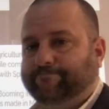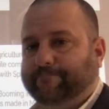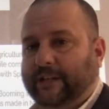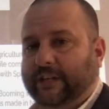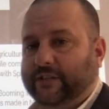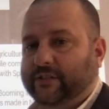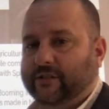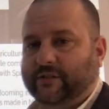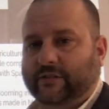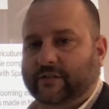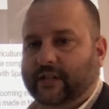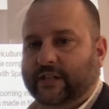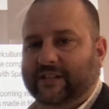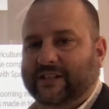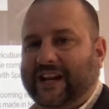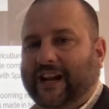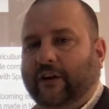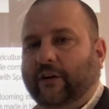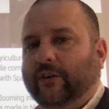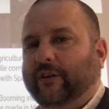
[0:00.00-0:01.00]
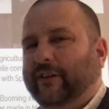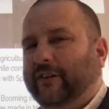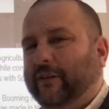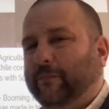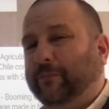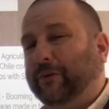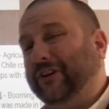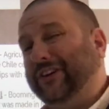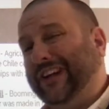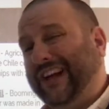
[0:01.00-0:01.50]
It's now under the
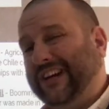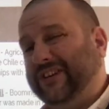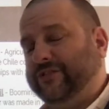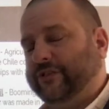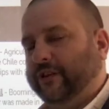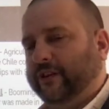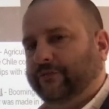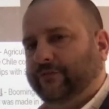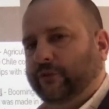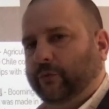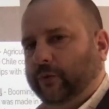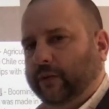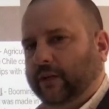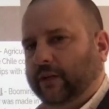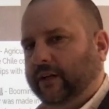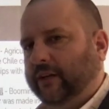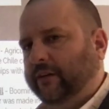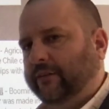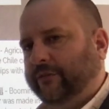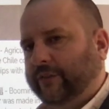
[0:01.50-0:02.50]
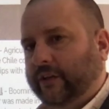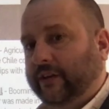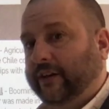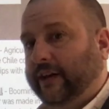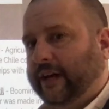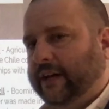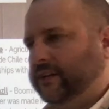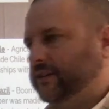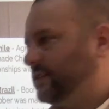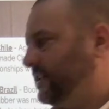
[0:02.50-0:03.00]
protection, if you will, of the
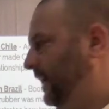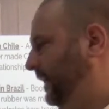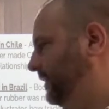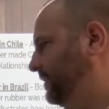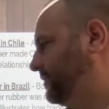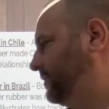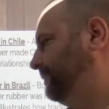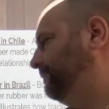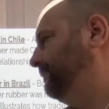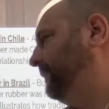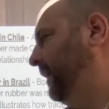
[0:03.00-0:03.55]
United States.